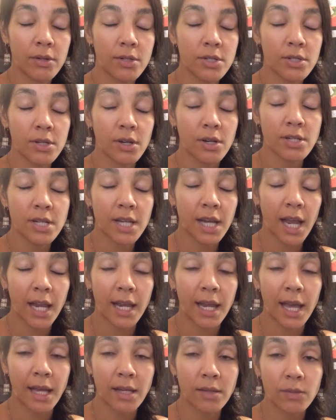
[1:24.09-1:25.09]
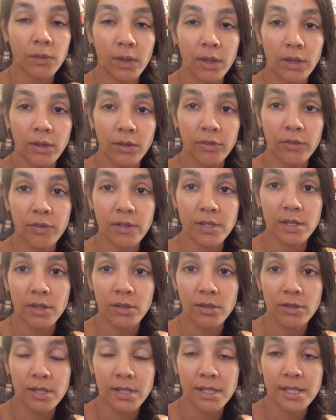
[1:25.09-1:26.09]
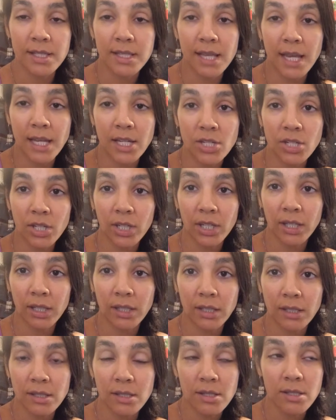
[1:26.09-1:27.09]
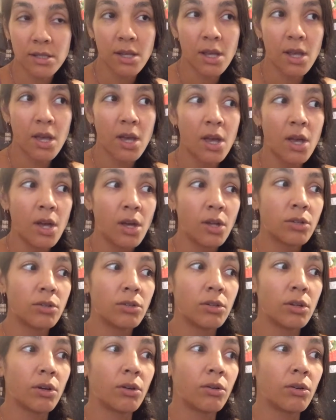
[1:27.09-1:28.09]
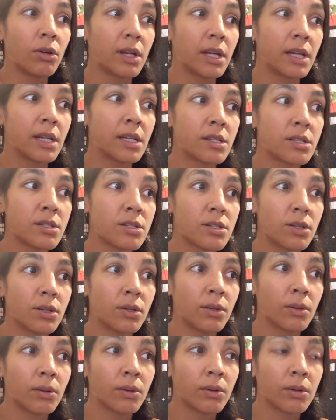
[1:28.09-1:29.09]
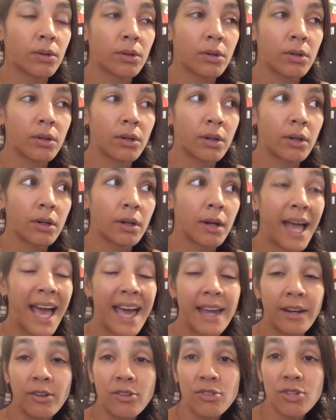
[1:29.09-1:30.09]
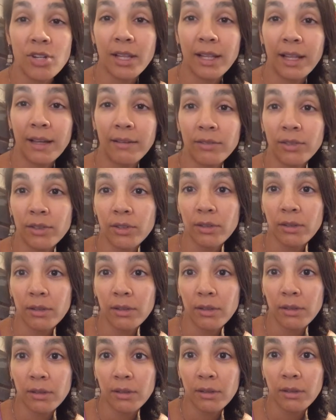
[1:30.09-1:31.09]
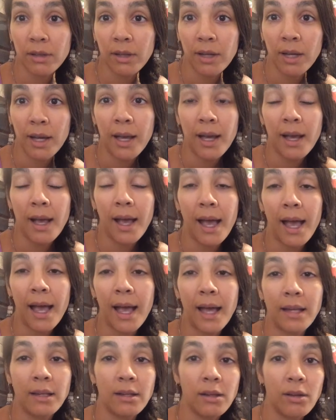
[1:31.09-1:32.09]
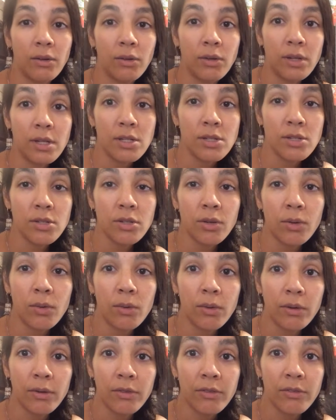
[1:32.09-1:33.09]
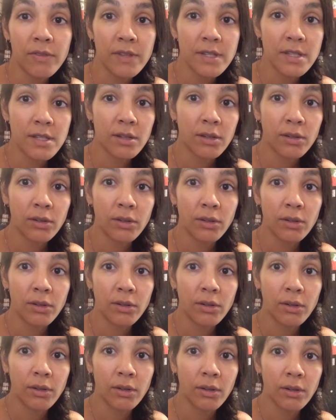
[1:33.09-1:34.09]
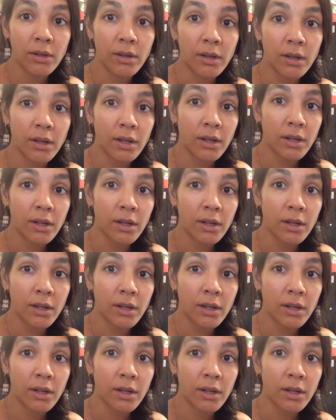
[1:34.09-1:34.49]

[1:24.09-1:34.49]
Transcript: Start to connect with your physical sensations. Notice your energy level and notice your physical